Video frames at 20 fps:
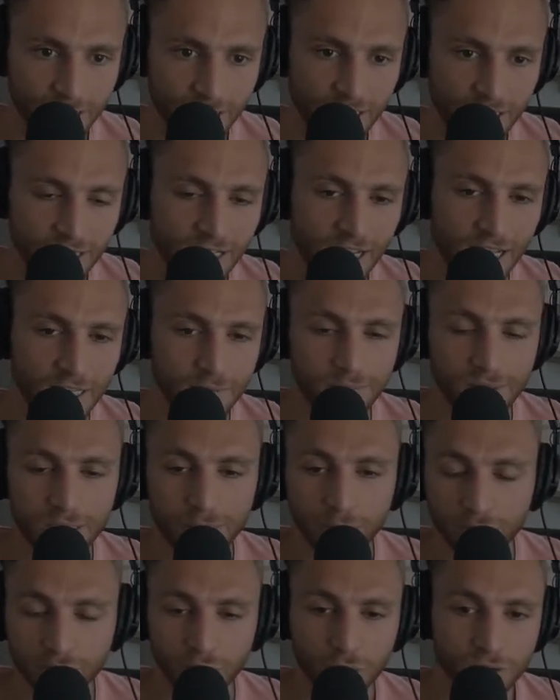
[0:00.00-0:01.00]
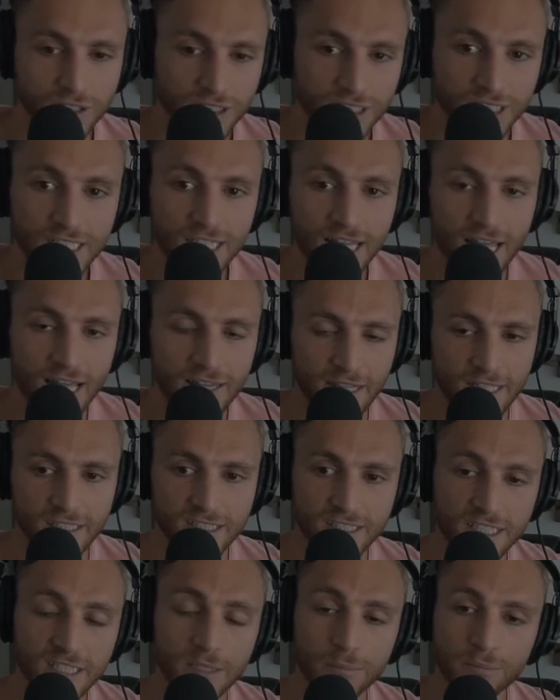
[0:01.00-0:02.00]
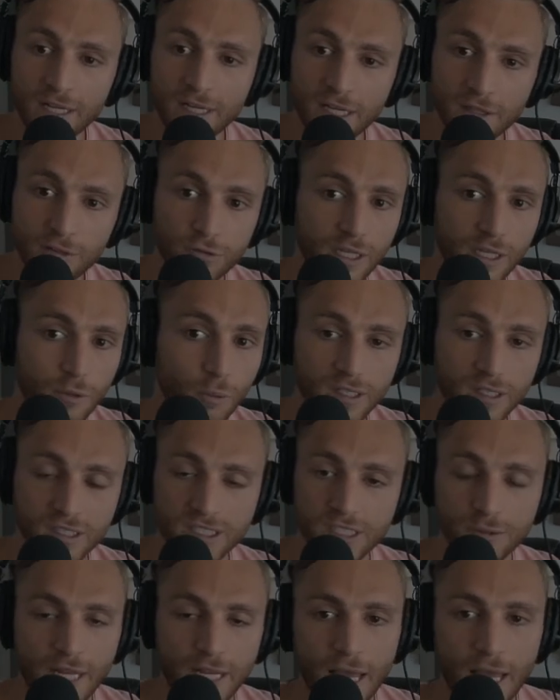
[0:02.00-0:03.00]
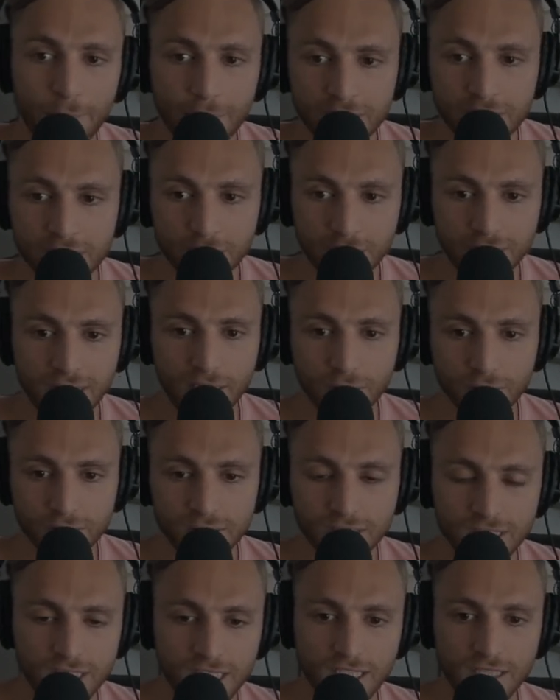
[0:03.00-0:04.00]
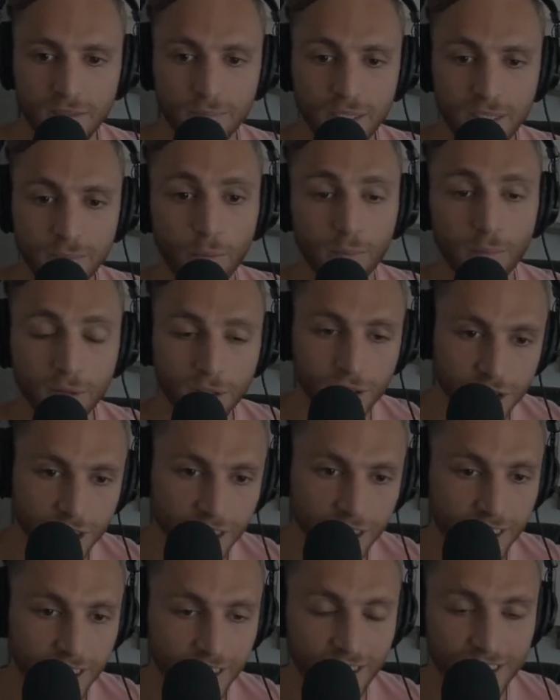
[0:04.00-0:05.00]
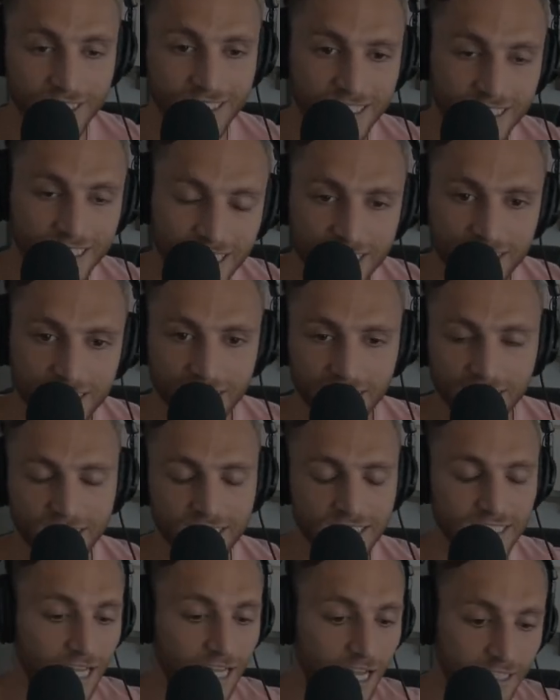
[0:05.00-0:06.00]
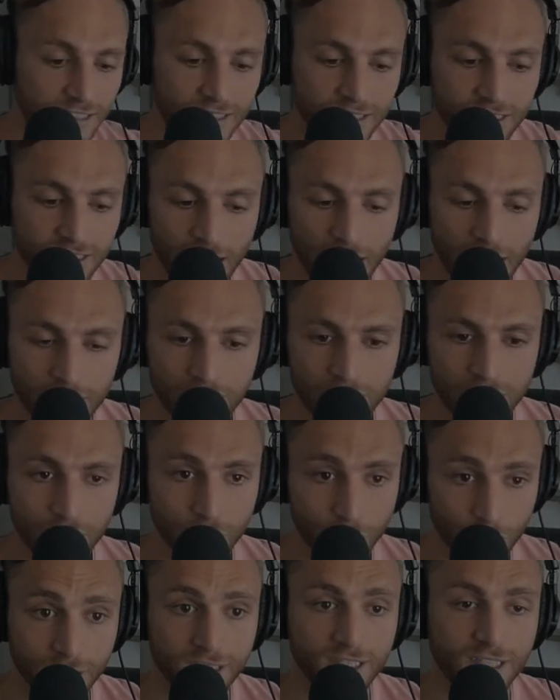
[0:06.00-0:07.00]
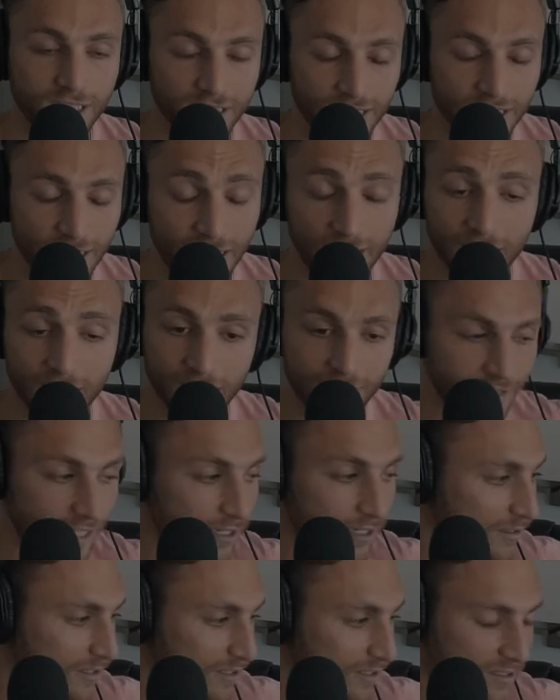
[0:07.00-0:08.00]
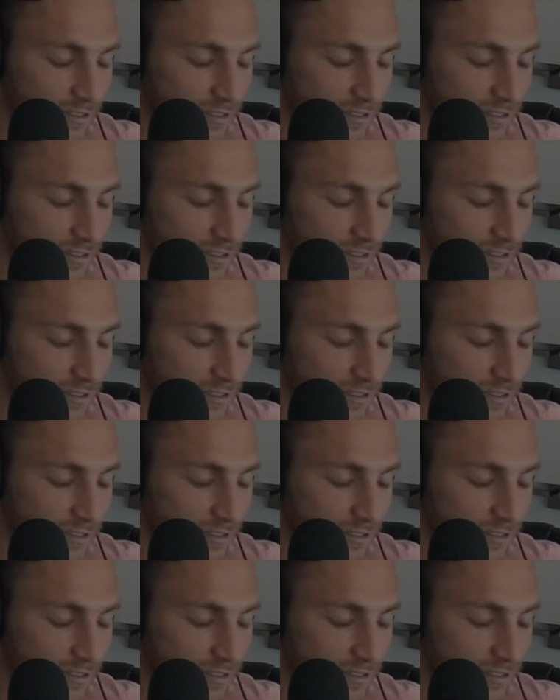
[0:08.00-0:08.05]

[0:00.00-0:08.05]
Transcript: Mm. And people don't see that. They see the breakthrough, they want to see what happens, but they don't see the people pushing it consistently, nonstop, working on that. I love that one.